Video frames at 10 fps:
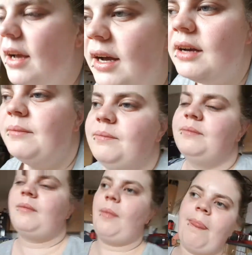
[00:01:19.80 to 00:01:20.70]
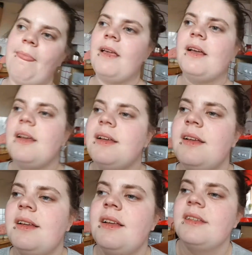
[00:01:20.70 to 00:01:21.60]
Um,
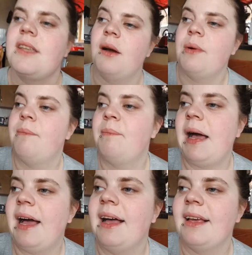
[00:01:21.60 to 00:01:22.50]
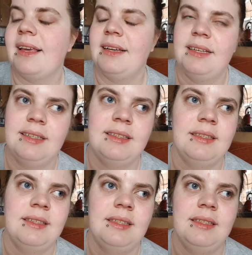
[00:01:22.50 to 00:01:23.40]
so yeah, I went back
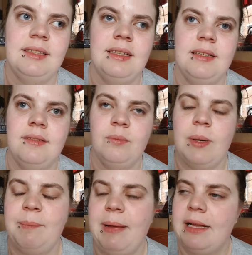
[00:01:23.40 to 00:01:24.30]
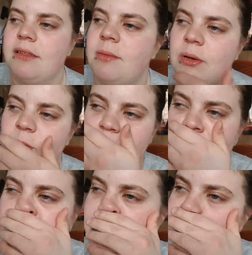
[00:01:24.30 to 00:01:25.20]
and went back to my
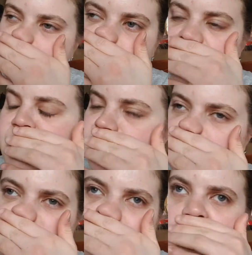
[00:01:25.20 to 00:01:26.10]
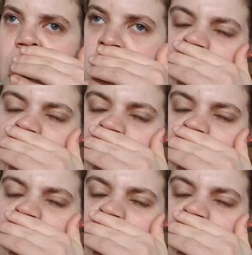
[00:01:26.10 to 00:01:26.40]
wardrobe to sort some stuff out.